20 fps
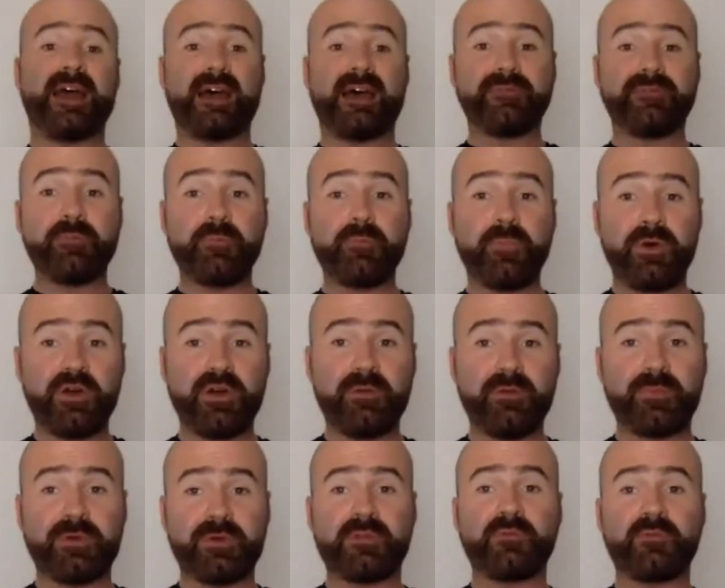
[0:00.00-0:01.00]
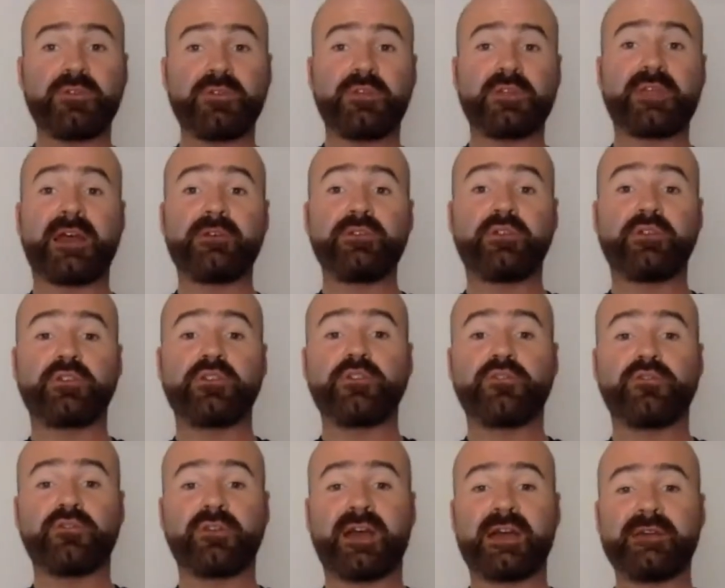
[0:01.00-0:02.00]
have a purpose, which is how you're
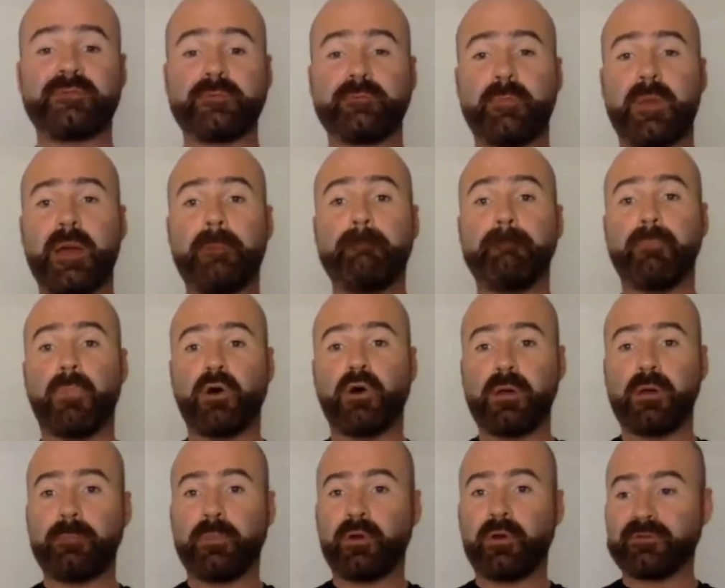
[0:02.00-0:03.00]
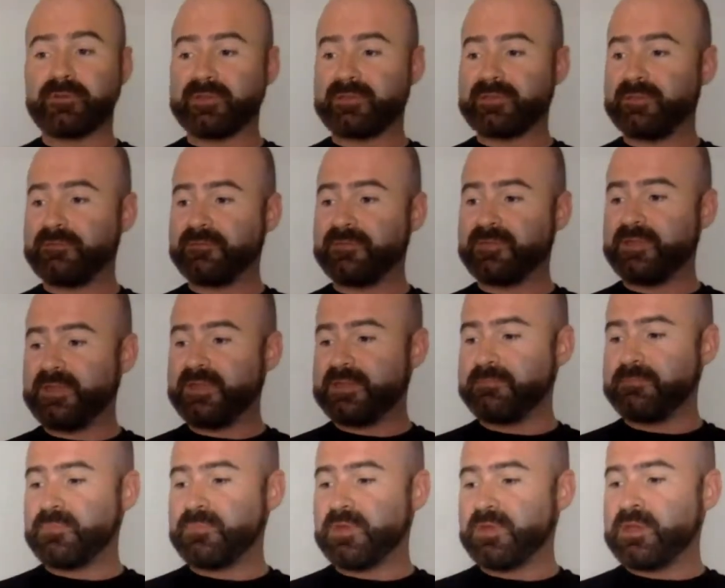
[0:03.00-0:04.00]
going to drive a positive
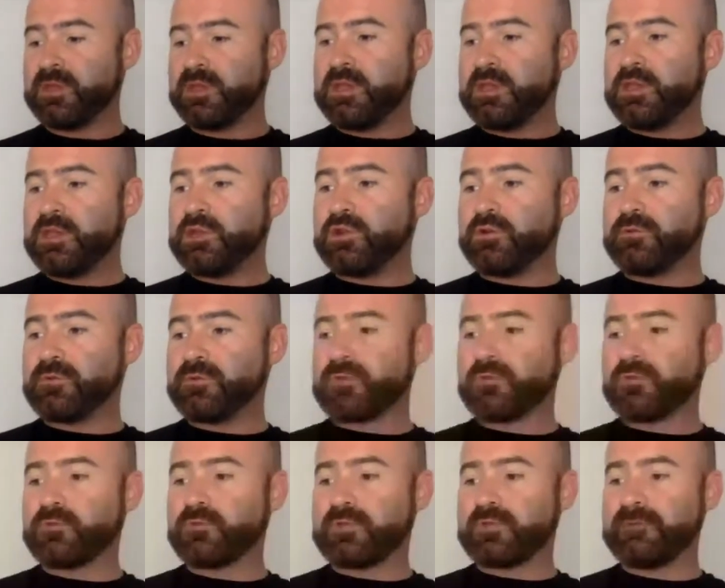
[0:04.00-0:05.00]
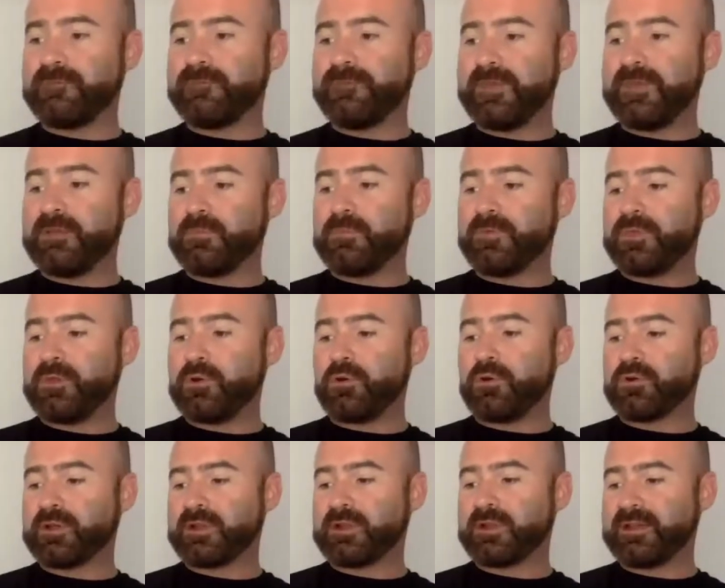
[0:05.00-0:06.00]
team. You know, so does it fit in with the
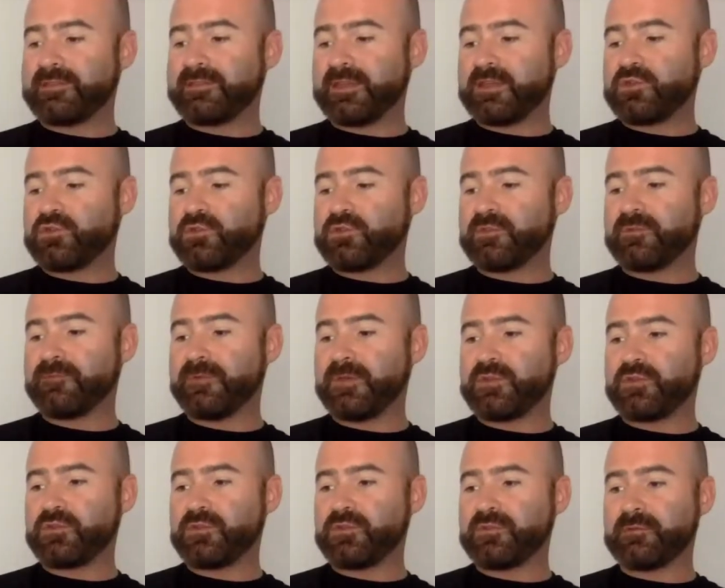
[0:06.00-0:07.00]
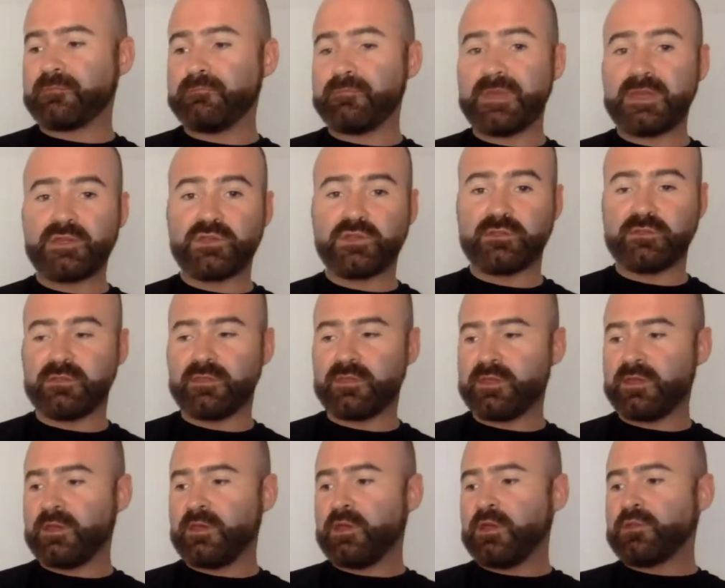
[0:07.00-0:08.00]
organization's visions and mission?
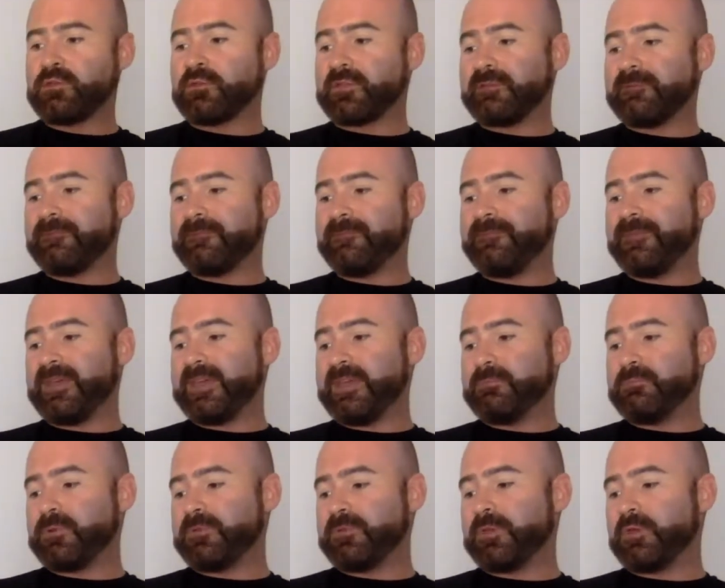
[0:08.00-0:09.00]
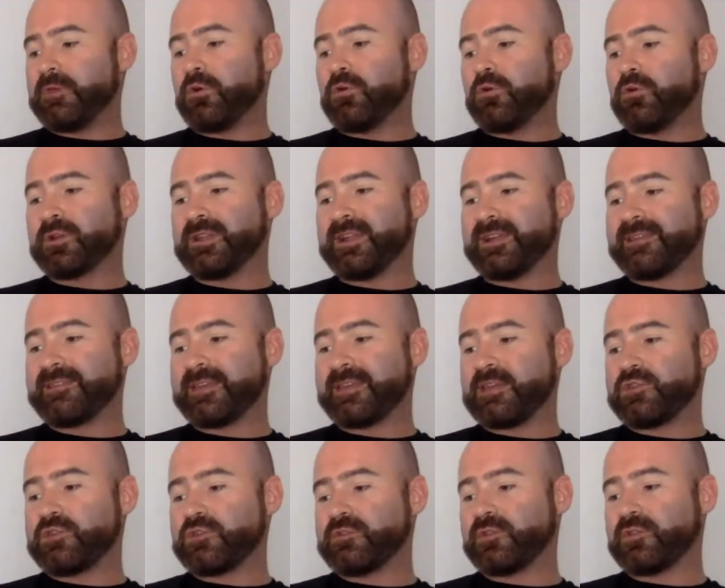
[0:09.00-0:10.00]
Does it fit in with the
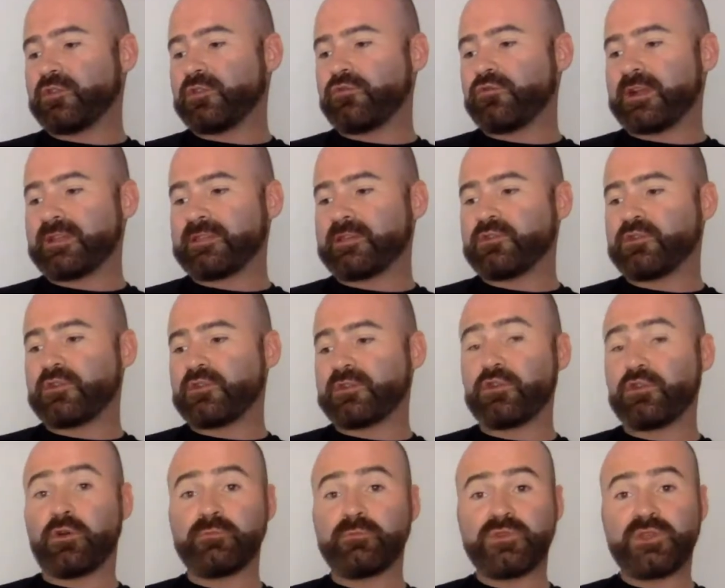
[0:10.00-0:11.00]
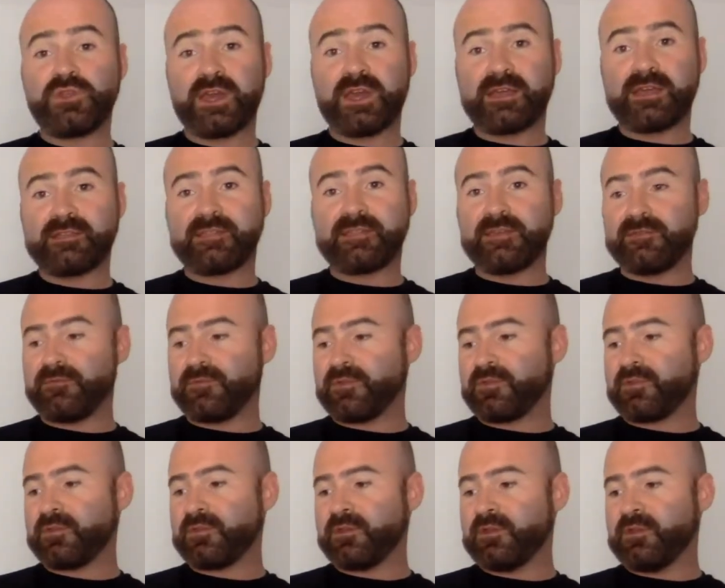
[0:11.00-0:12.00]
organization's strategies and
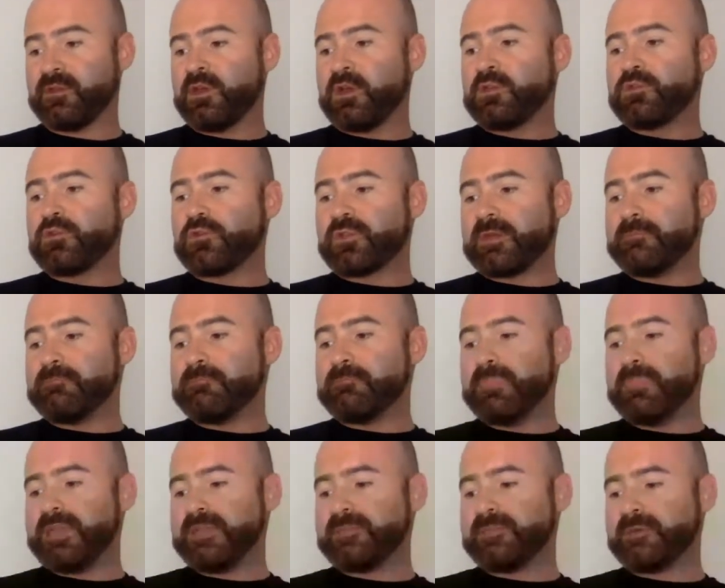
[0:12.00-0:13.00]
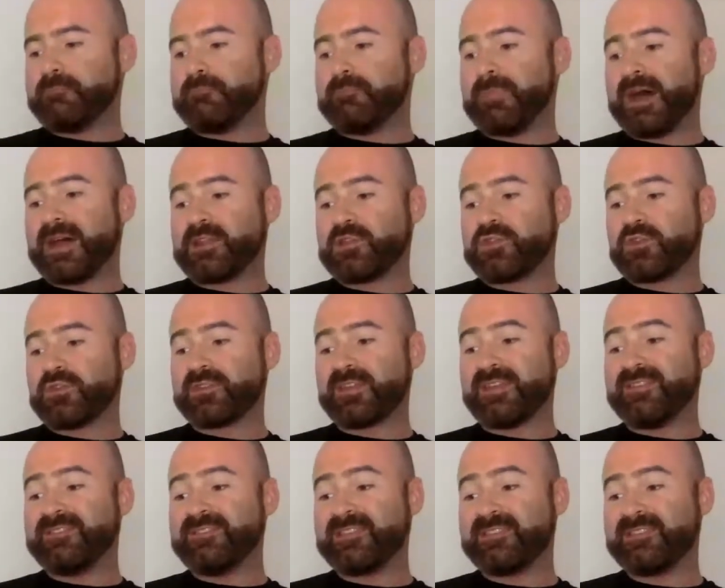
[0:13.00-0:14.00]
objectives? Does it meet the managers
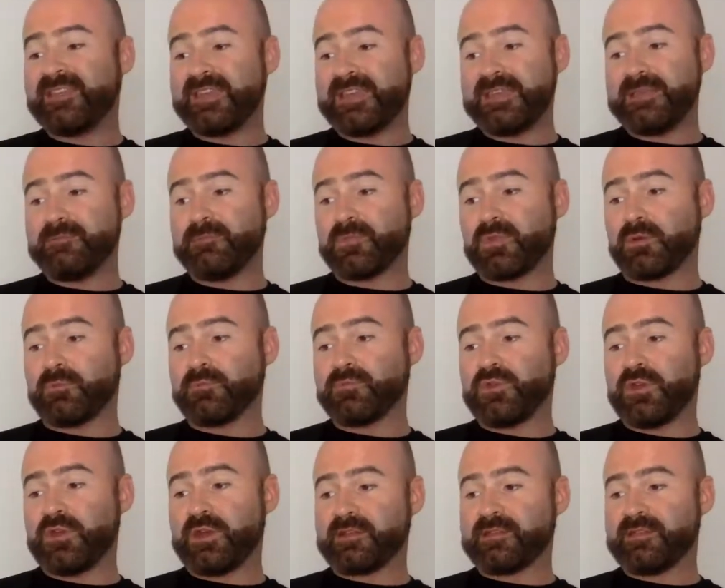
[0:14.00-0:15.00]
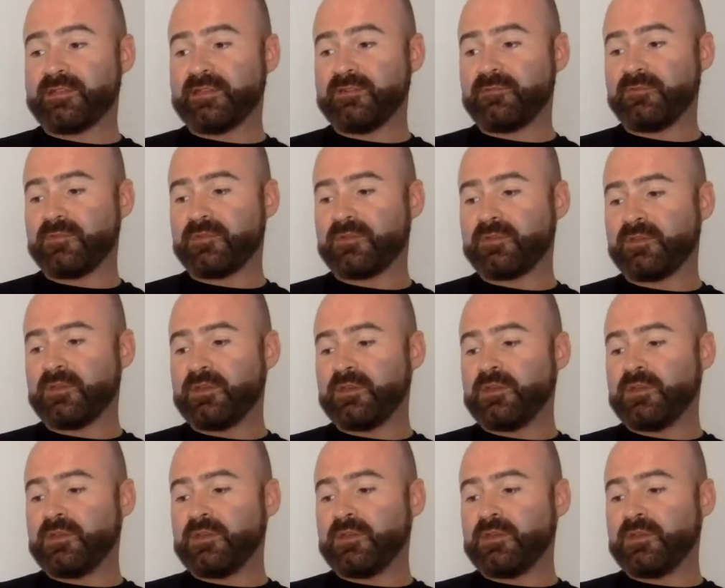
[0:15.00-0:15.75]
and the team's objectives?